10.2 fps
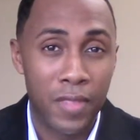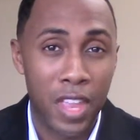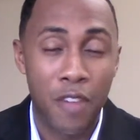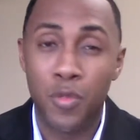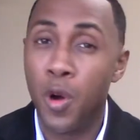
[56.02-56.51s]

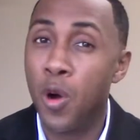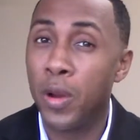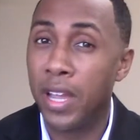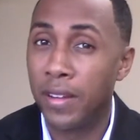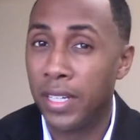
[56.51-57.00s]
I'm from Hall
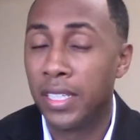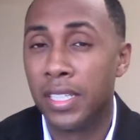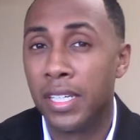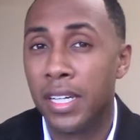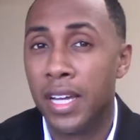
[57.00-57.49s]
County.
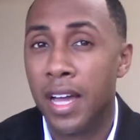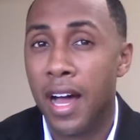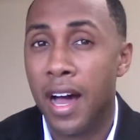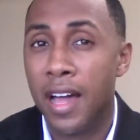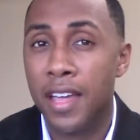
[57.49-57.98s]

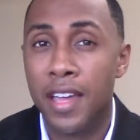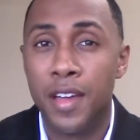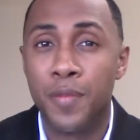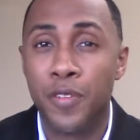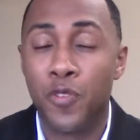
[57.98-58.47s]
I
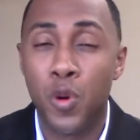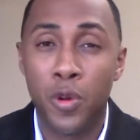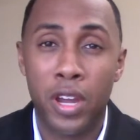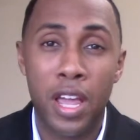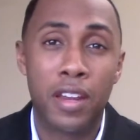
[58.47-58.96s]
am a
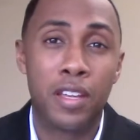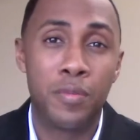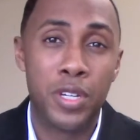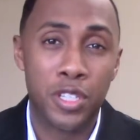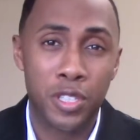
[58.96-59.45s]
former county
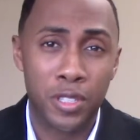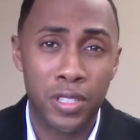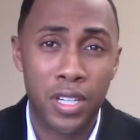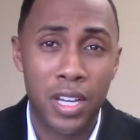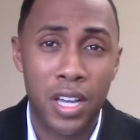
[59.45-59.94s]
commissioner.
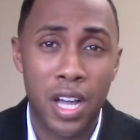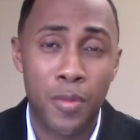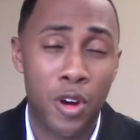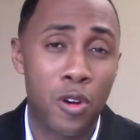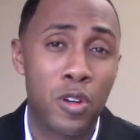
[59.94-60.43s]

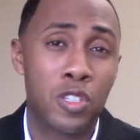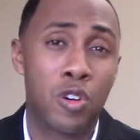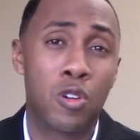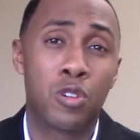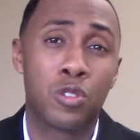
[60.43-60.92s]
I'm a current
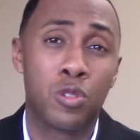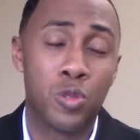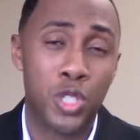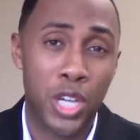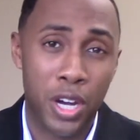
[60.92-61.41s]
charter school
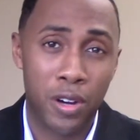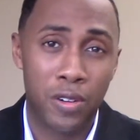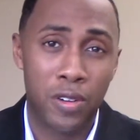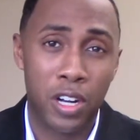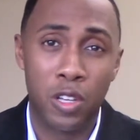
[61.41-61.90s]
chair
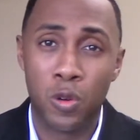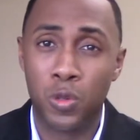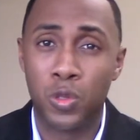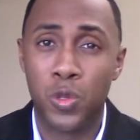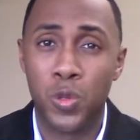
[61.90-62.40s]
at our
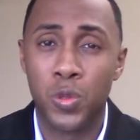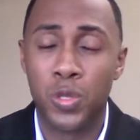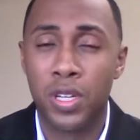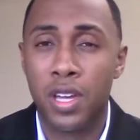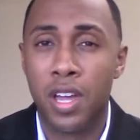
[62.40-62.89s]
local schools.
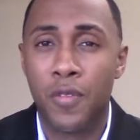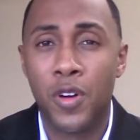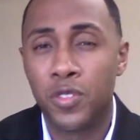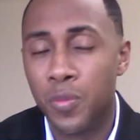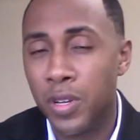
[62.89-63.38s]
I've
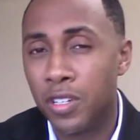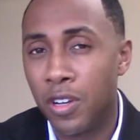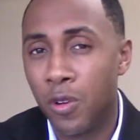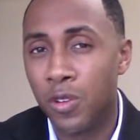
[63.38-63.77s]
also been a charter